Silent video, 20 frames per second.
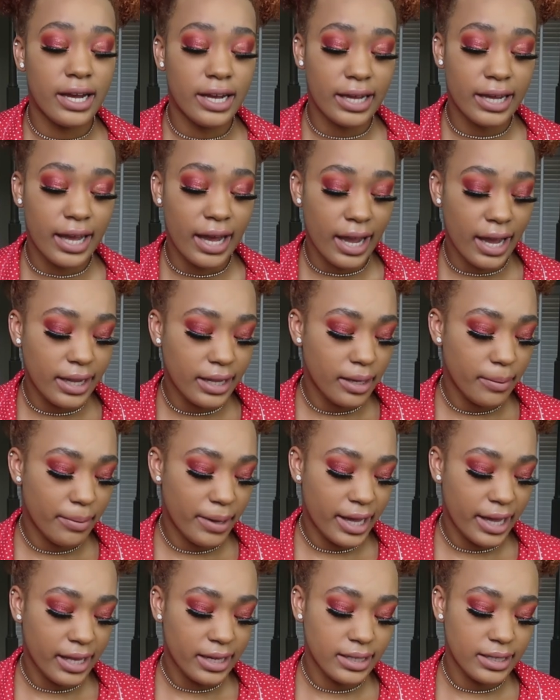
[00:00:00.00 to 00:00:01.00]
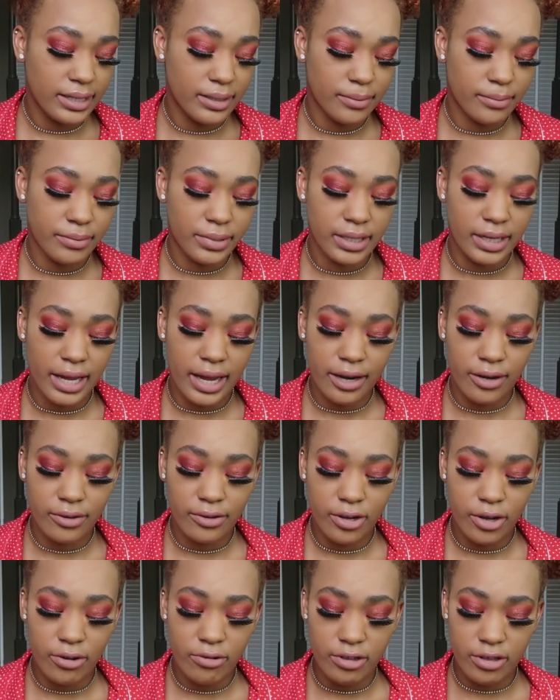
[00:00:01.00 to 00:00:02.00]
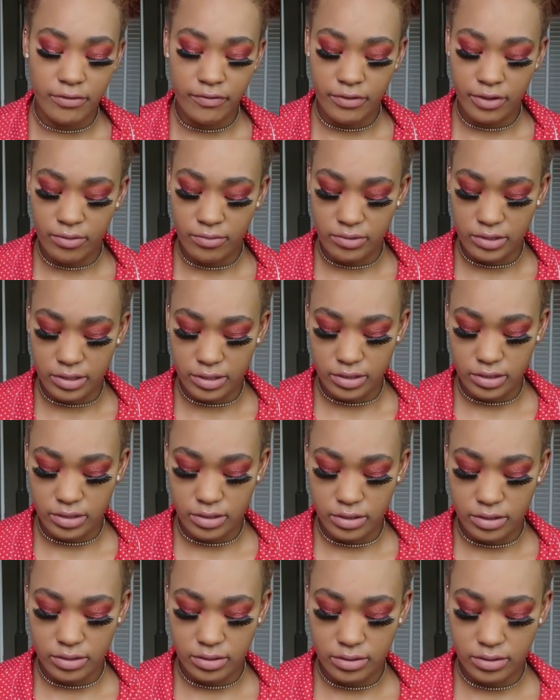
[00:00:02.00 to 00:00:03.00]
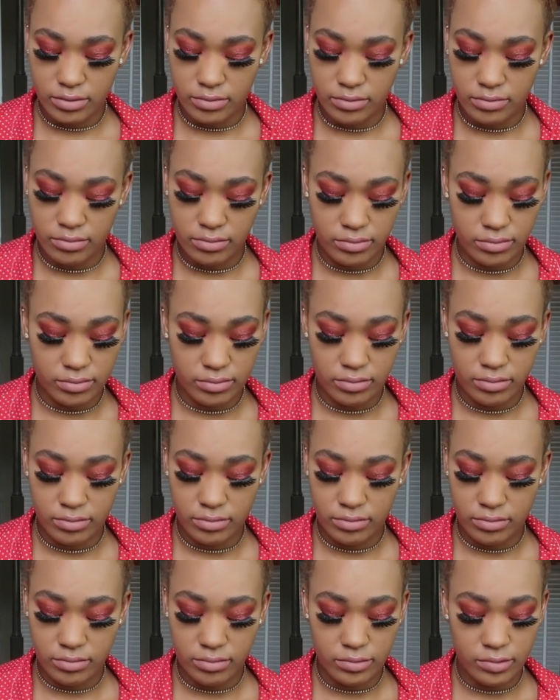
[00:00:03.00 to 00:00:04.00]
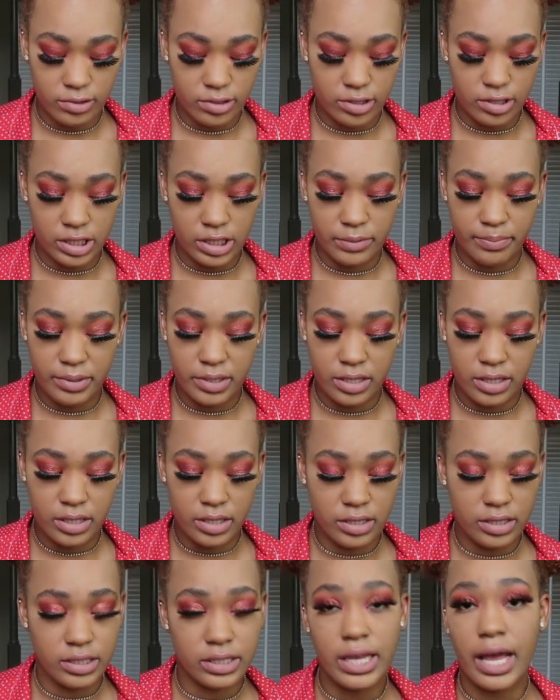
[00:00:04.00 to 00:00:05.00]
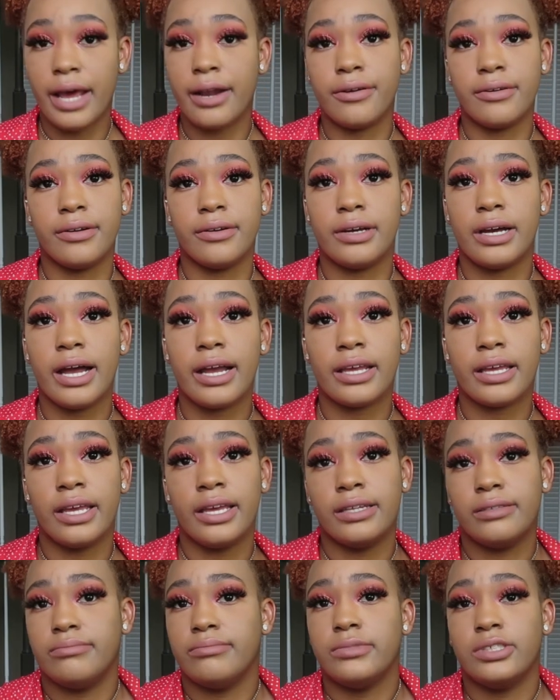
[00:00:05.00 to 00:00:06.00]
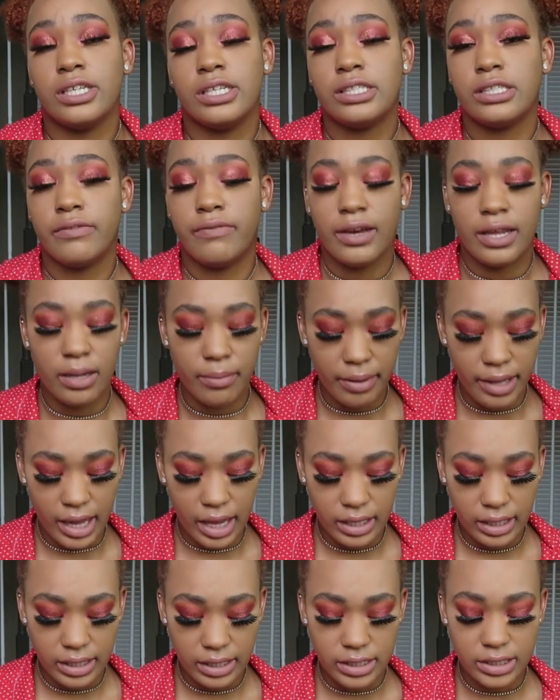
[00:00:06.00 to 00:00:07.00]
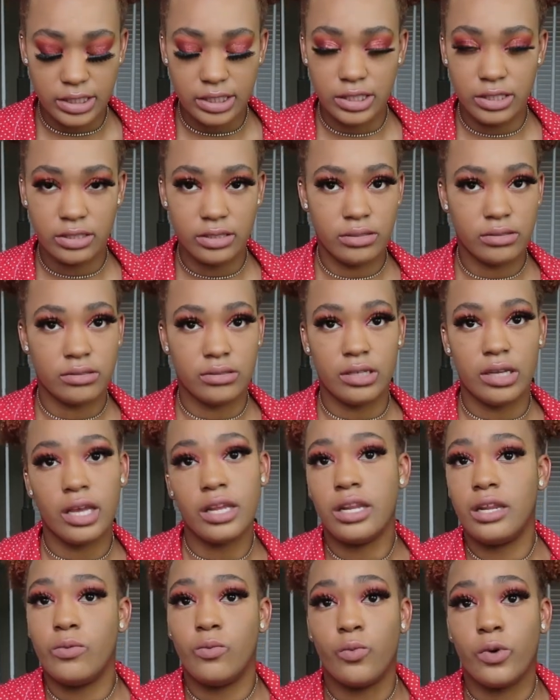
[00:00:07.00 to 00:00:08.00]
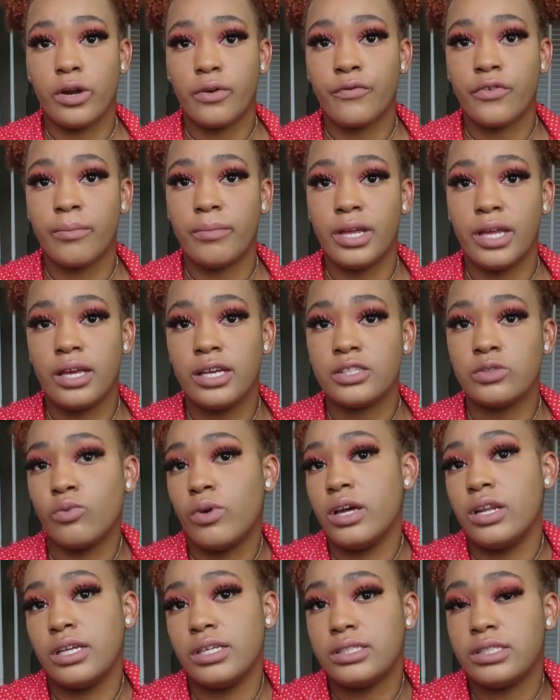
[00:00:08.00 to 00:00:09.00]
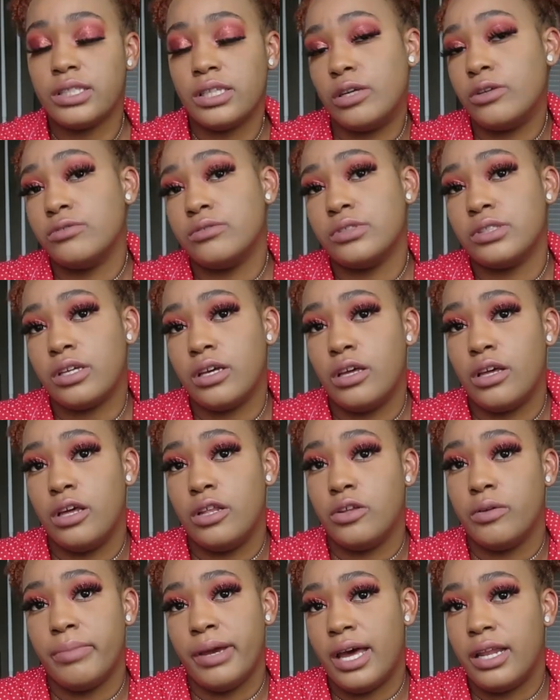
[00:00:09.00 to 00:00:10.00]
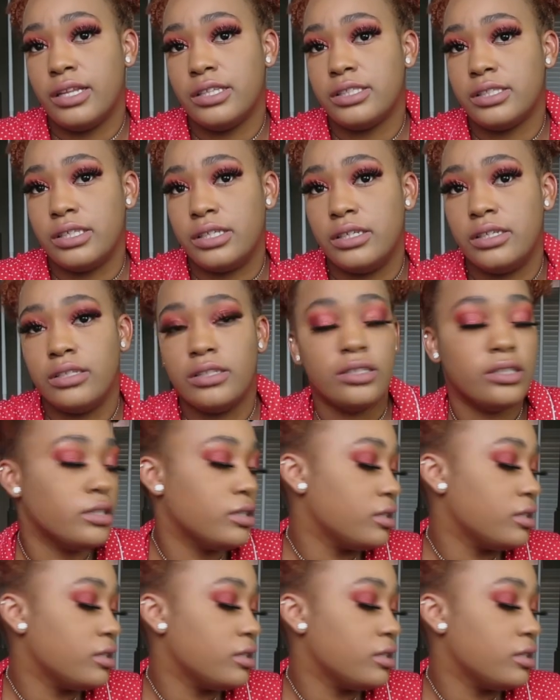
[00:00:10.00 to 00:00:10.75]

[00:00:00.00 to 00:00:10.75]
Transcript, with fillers: a Kylie palette, but I don't know if it was just because I don't know. I can't justify the palette. It just it didn't work for me as well as those other palettes did.